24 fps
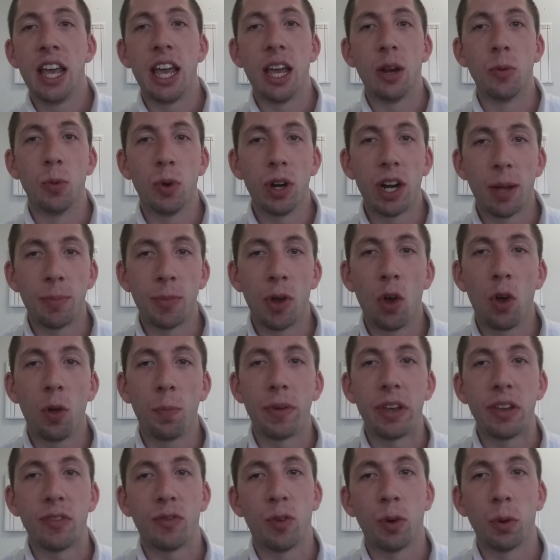And what I'm
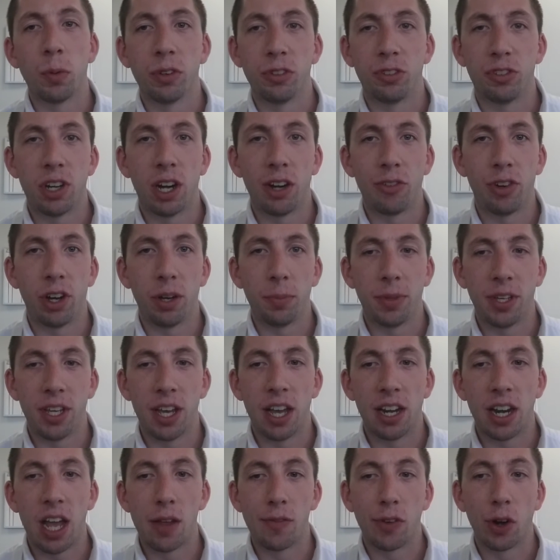hoping for with Star Trek
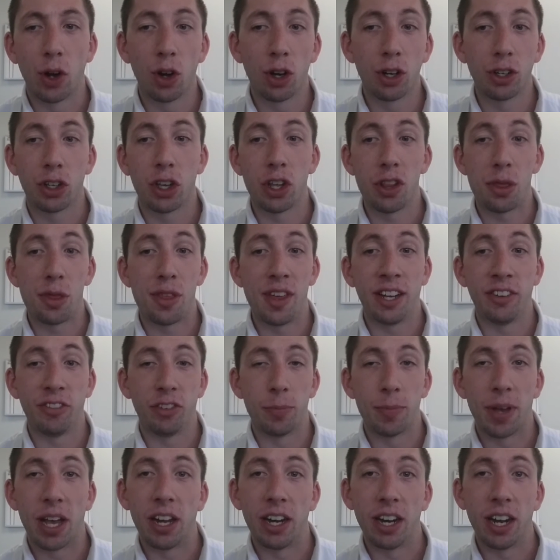Beyond, I've heard good
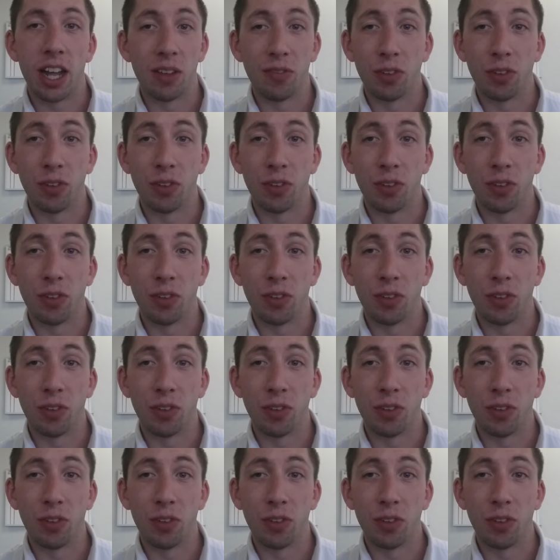things about it.